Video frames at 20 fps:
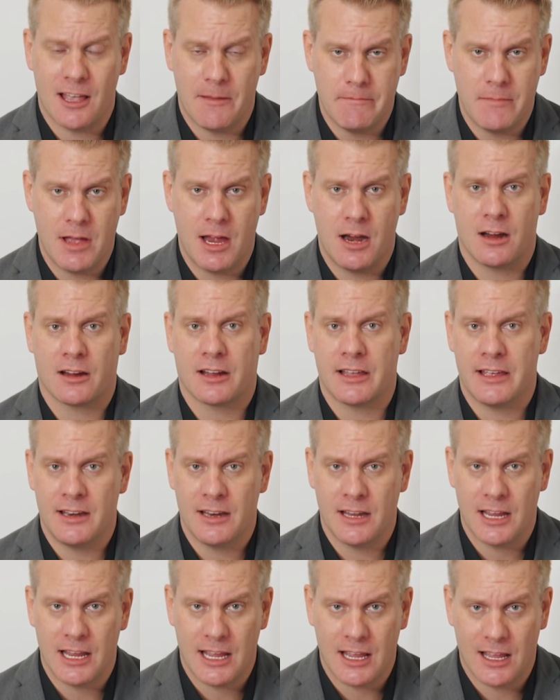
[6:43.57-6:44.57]
American
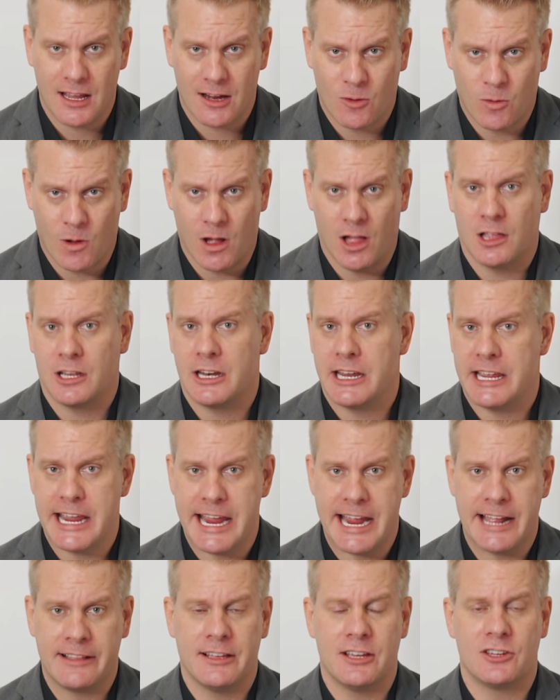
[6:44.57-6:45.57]
quality
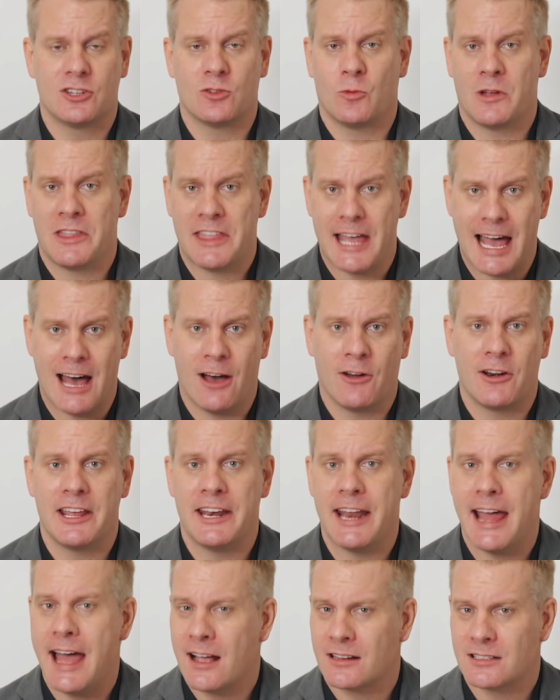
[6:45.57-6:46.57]
English without
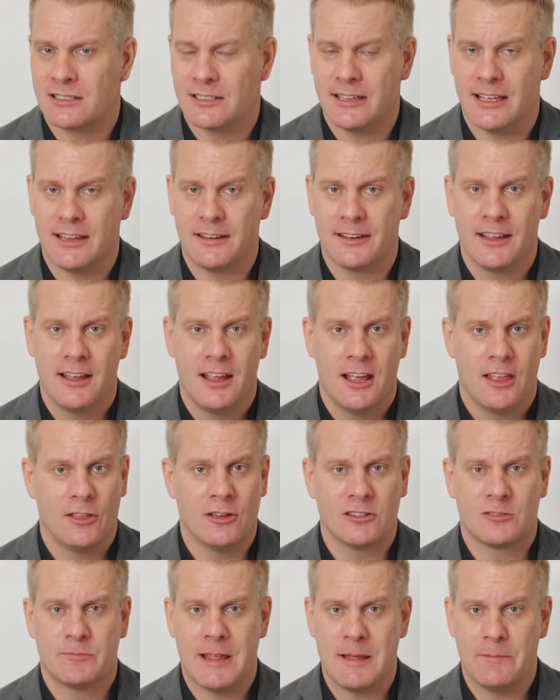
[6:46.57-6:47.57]
an accent.
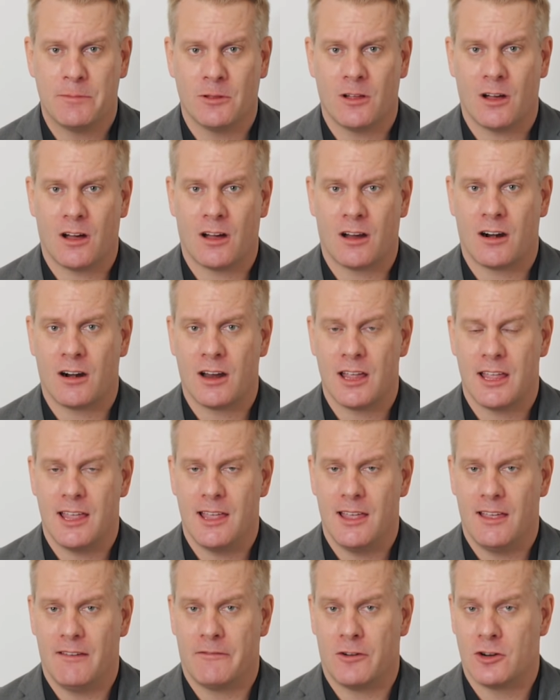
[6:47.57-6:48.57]
Those people are
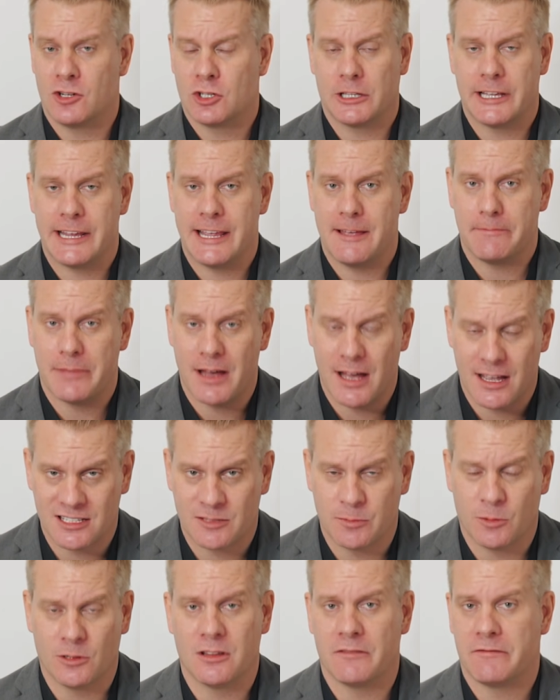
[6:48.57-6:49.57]
virtually
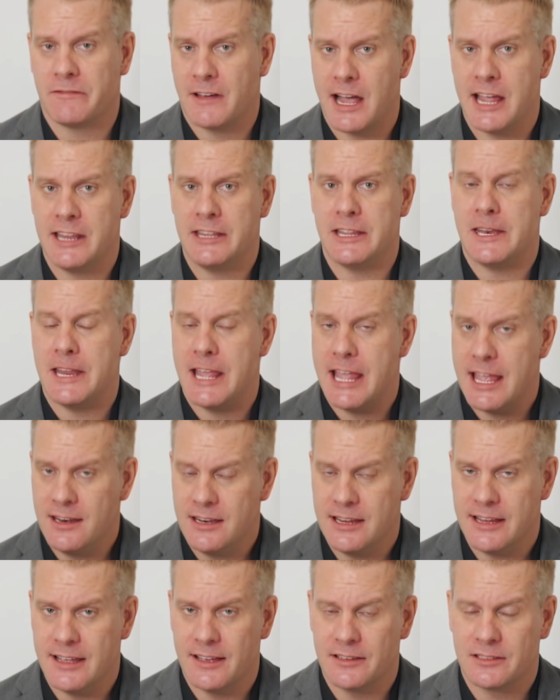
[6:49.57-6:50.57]
impossible to find in
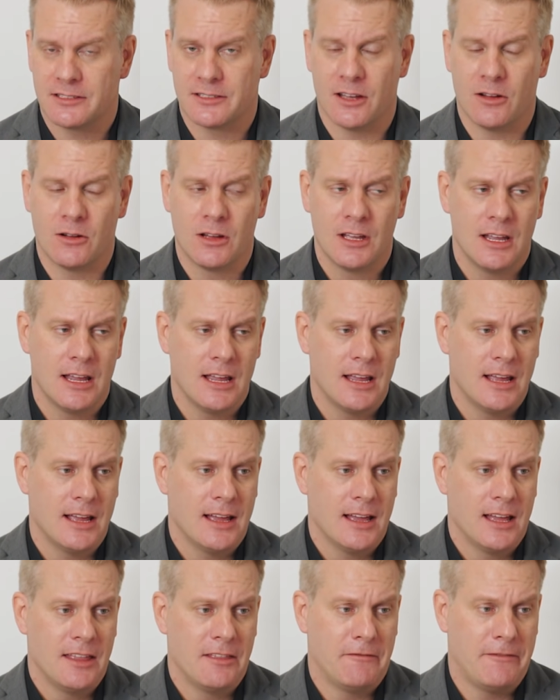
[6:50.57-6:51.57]
India. So
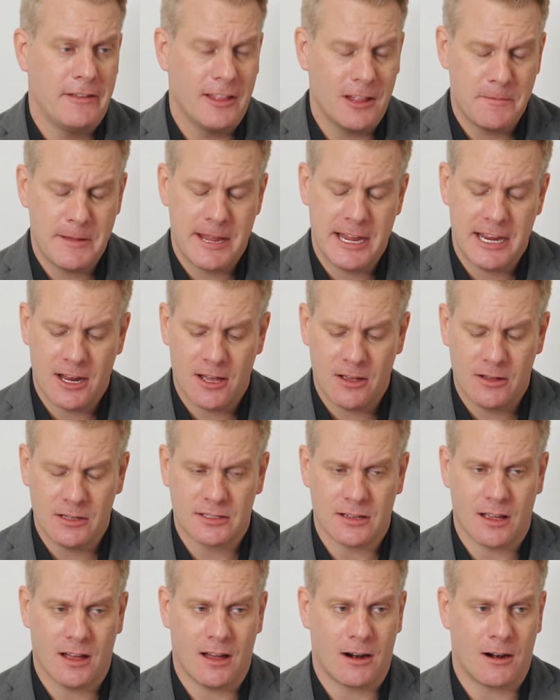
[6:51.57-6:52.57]

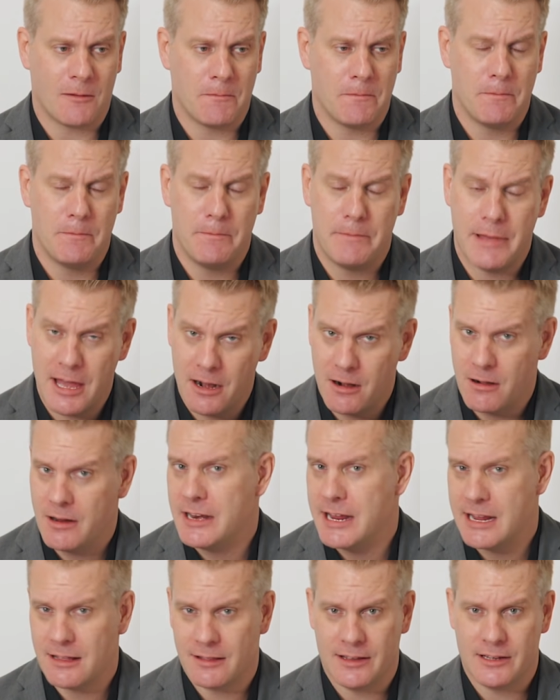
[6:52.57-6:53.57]
Filipinos are better at
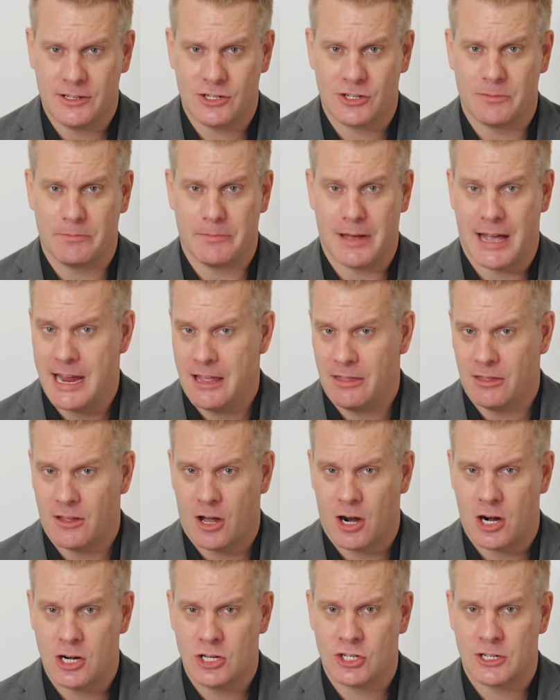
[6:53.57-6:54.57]
English by and
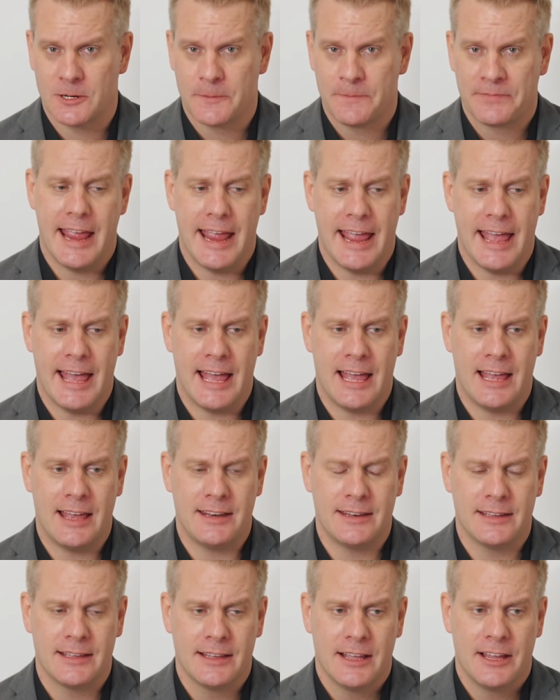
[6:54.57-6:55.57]
large,
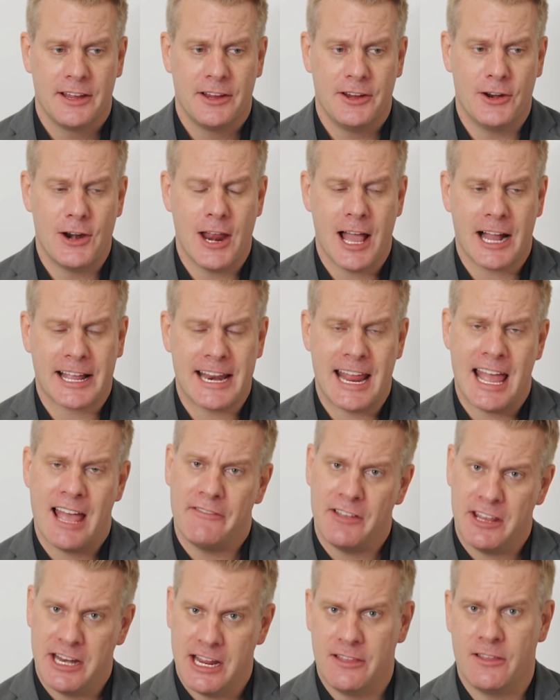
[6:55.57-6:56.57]
and you're not going to
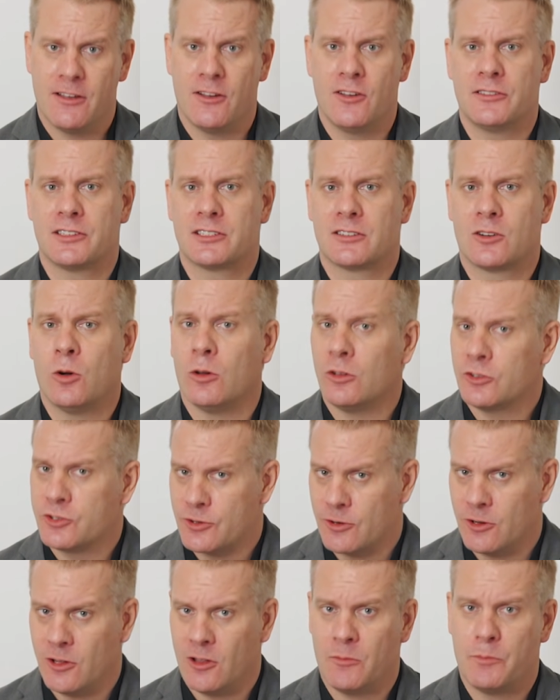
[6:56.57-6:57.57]
have any of those
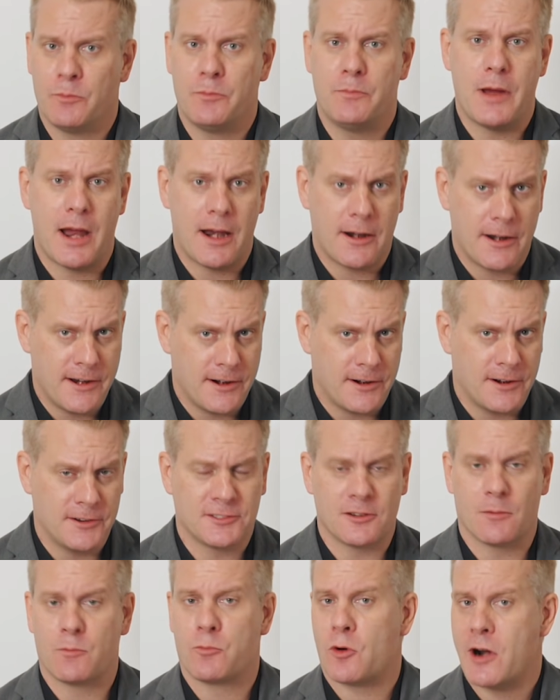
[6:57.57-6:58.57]
cultural
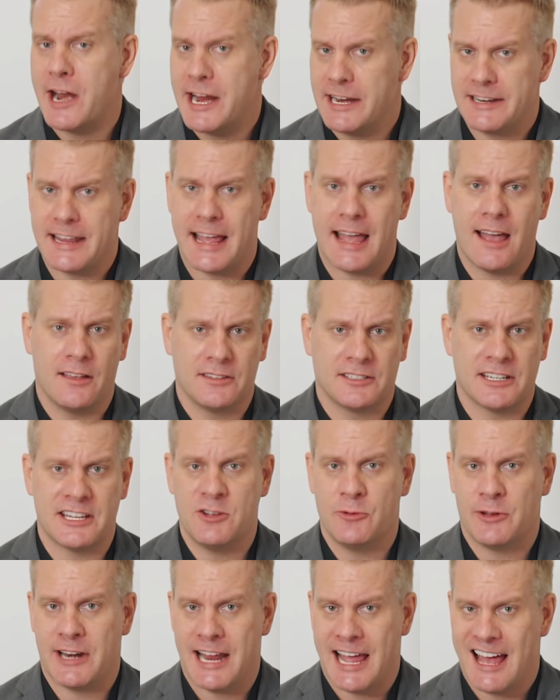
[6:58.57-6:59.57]
barriers or breakdowns that
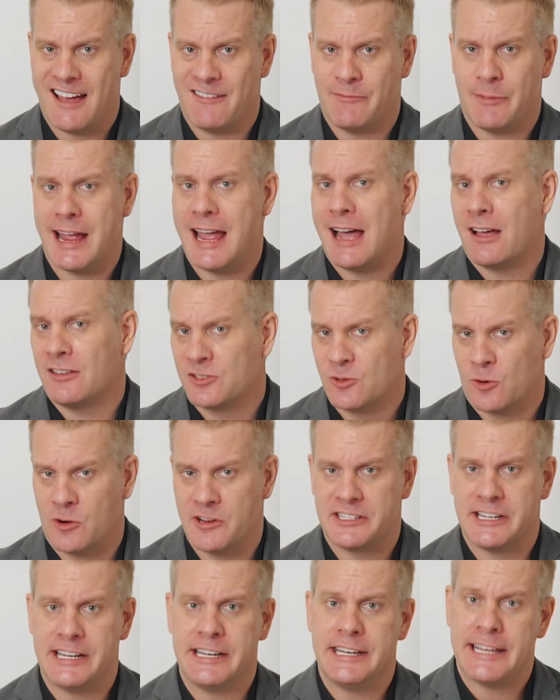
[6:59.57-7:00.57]
you would have by
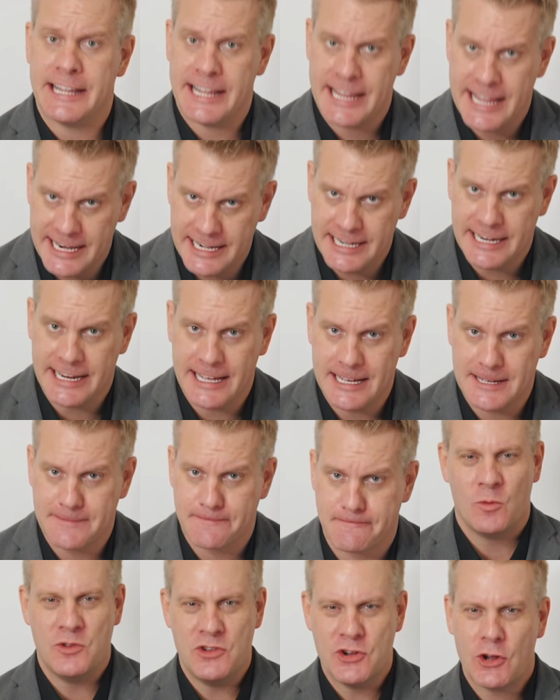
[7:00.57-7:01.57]
outsourcing to India.
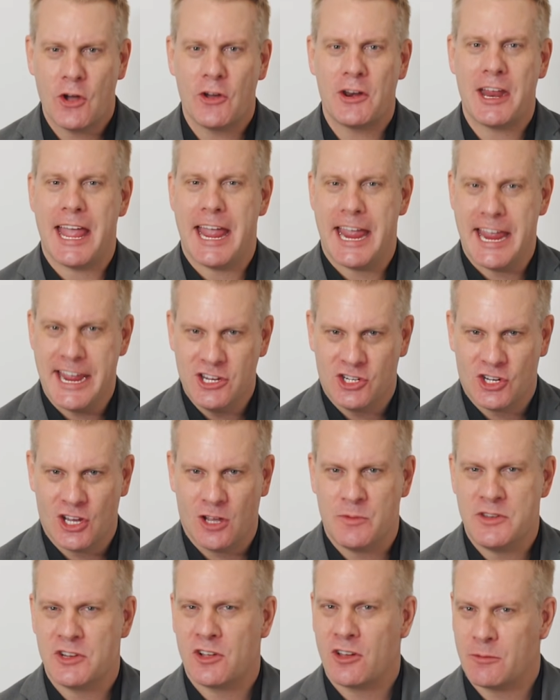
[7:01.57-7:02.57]
When you go to Asia,
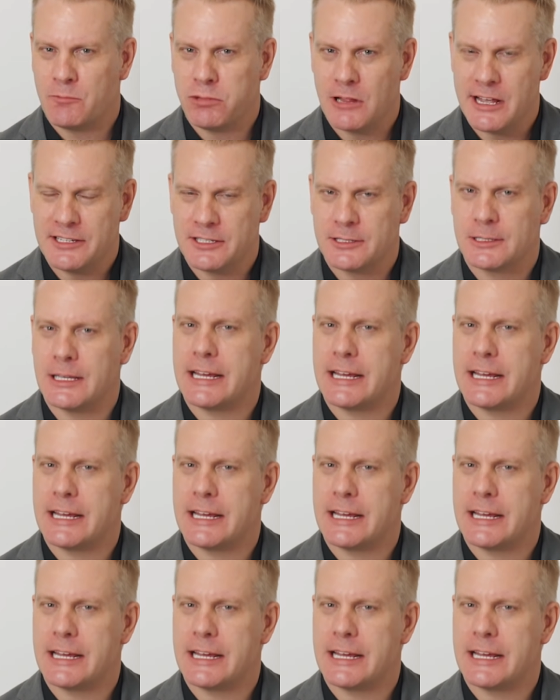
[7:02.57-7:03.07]
when you go to places